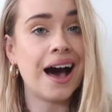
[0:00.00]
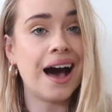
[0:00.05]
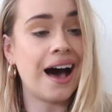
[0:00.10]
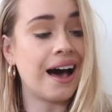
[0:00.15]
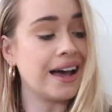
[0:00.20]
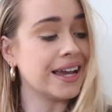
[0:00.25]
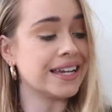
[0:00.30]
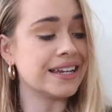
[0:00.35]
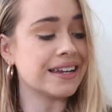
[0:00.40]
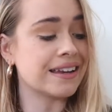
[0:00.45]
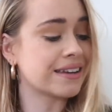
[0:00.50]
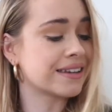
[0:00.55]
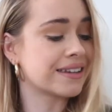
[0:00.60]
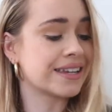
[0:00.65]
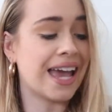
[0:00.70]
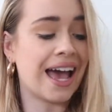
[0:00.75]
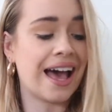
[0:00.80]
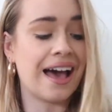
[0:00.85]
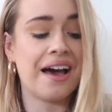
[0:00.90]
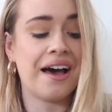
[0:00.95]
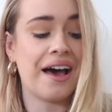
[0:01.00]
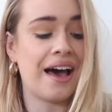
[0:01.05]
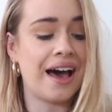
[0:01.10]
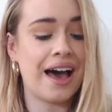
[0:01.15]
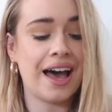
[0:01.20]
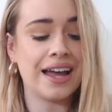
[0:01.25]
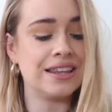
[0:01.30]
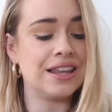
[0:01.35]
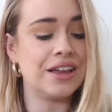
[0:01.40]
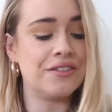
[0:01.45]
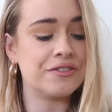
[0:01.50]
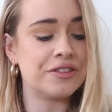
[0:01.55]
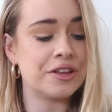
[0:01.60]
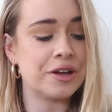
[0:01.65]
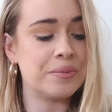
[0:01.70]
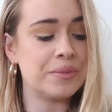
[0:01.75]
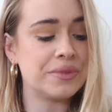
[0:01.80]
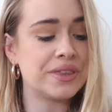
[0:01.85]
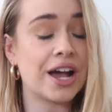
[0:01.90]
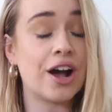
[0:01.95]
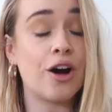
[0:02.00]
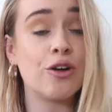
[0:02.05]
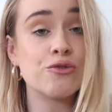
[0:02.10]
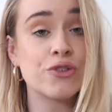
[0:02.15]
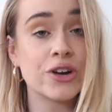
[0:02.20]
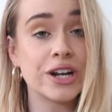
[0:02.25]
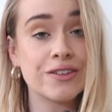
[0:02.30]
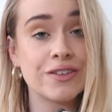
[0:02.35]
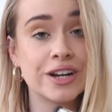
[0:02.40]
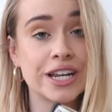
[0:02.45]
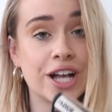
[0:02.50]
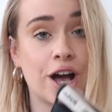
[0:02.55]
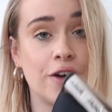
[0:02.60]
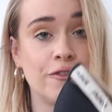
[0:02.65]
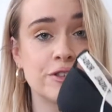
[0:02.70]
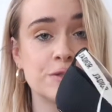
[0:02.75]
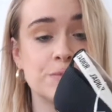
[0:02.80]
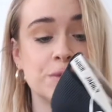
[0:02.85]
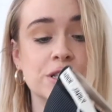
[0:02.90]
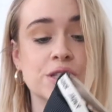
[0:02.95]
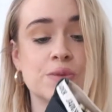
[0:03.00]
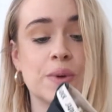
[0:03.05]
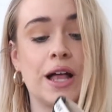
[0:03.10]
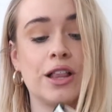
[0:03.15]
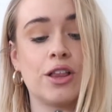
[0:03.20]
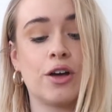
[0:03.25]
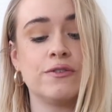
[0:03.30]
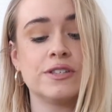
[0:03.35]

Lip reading: I love them. They are really comfortable as well.